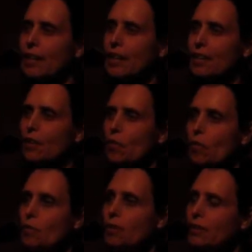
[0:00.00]
and our
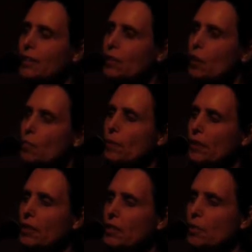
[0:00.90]
own,
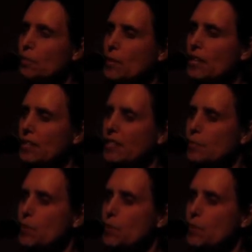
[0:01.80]
ability to be these